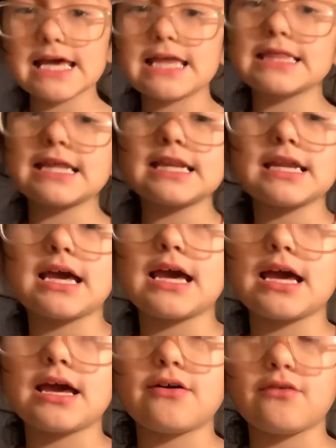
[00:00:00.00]
and then,
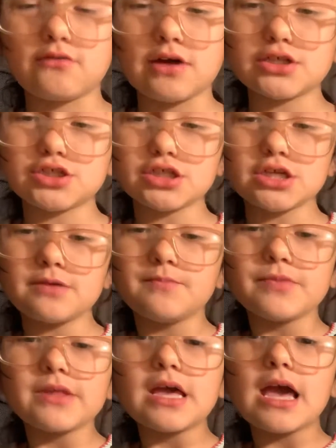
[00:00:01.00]
oh, actually,
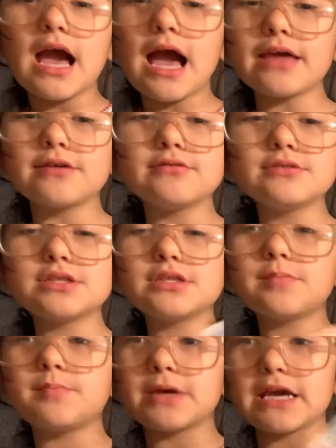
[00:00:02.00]
I used
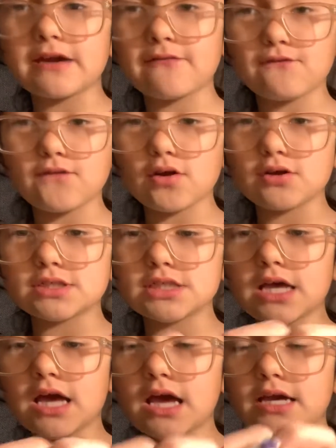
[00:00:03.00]
the pink first,
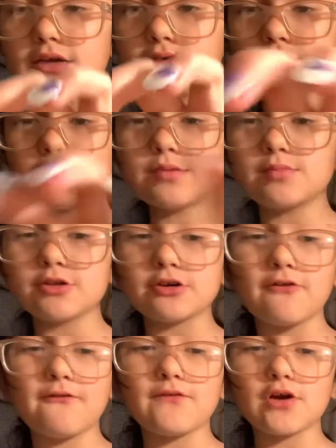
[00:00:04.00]
I used the
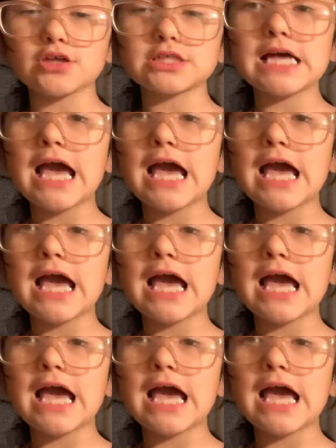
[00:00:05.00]
blue first,